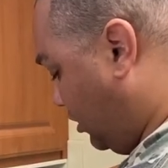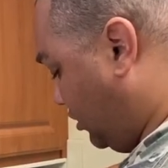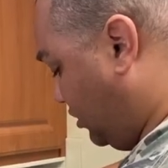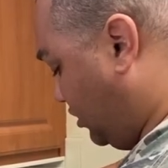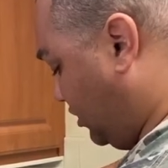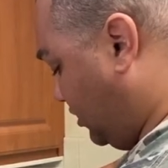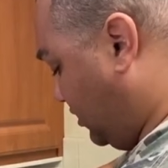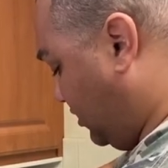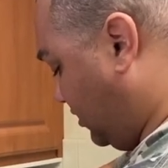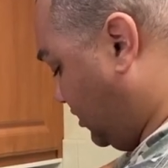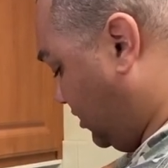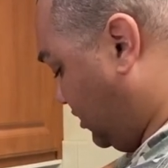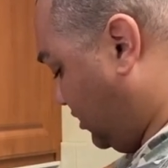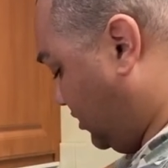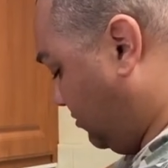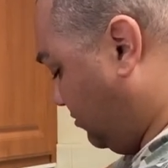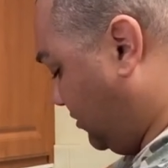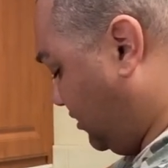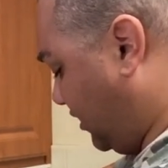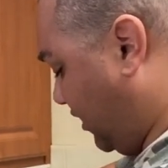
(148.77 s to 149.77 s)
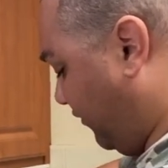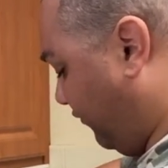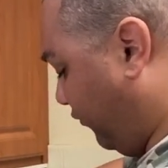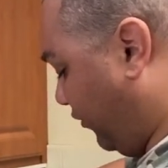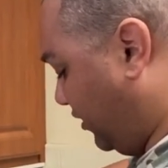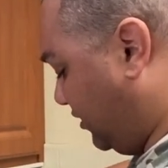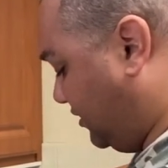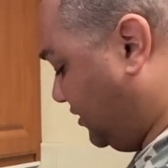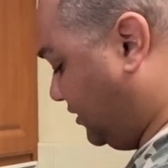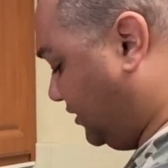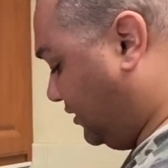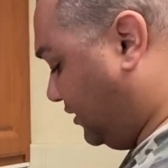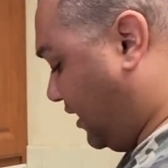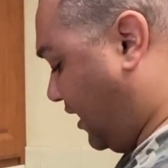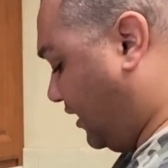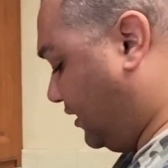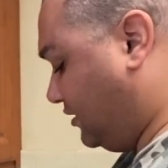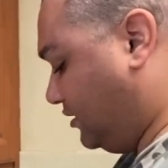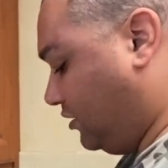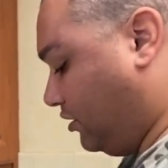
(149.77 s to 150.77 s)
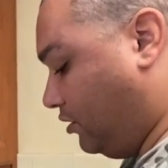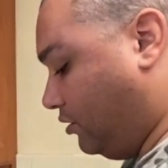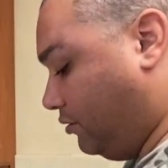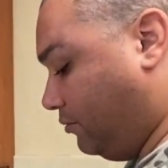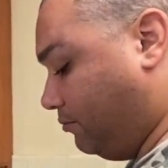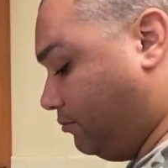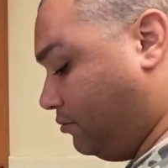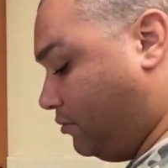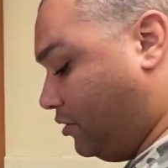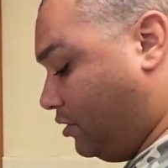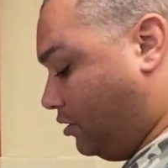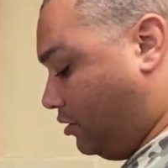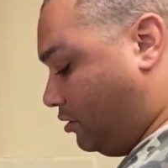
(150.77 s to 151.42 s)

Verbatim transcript: So this is just some Safeway Select home